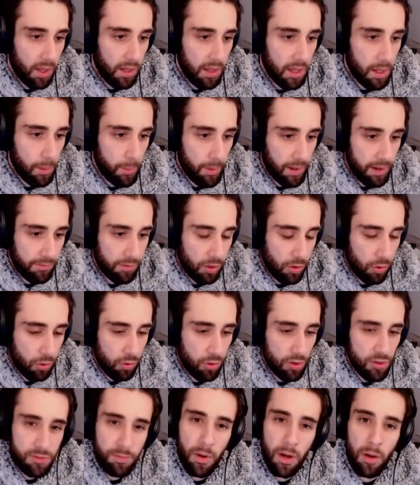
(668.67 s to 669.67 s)
Here we have the
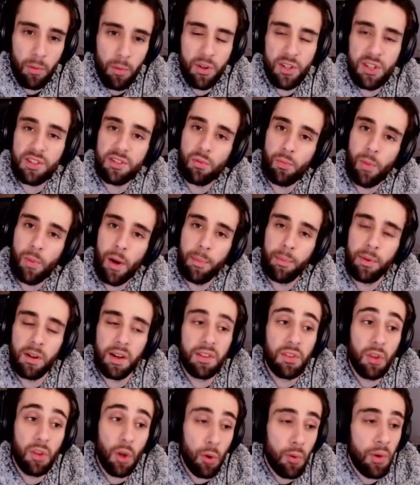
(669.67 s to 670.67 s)
crossbow, which is a weapon
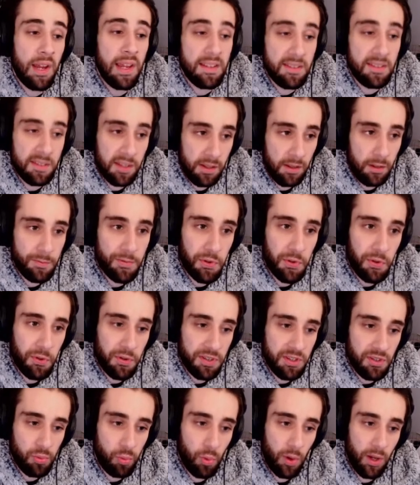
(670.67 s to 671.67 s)
I know is in the
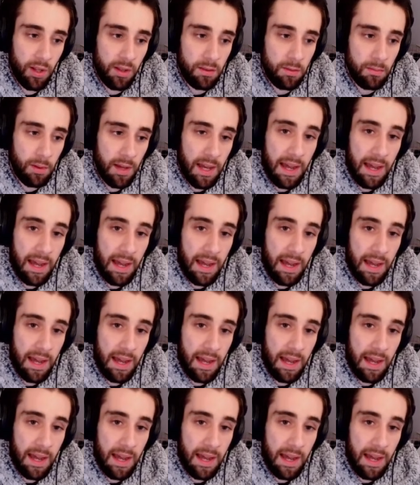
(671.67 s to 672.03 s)
forest one.